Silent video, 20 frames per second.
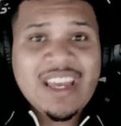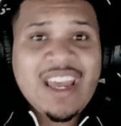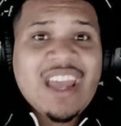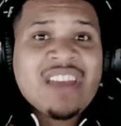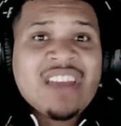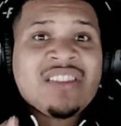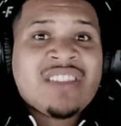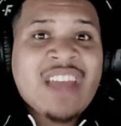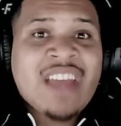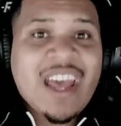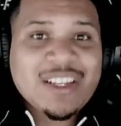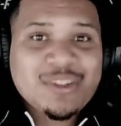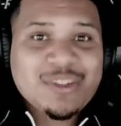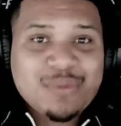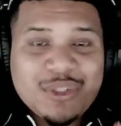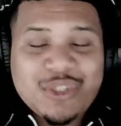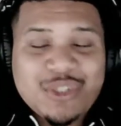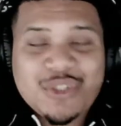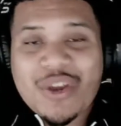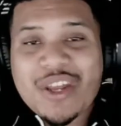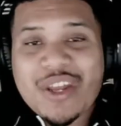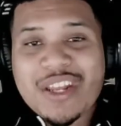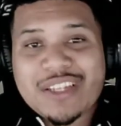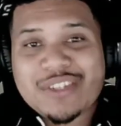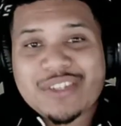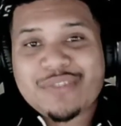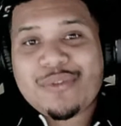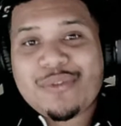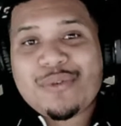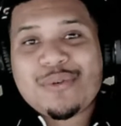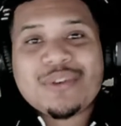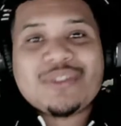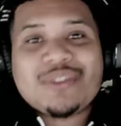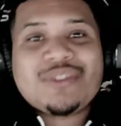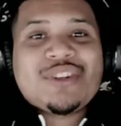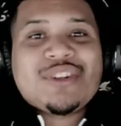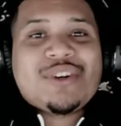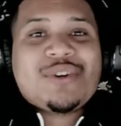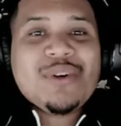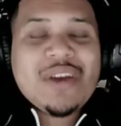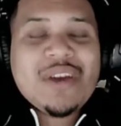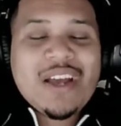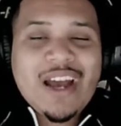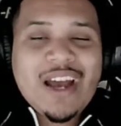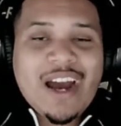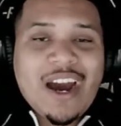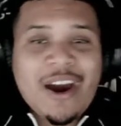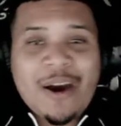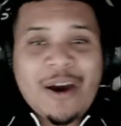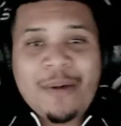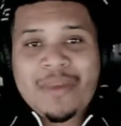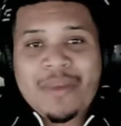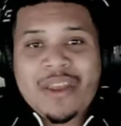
And that's what trading is for. So um,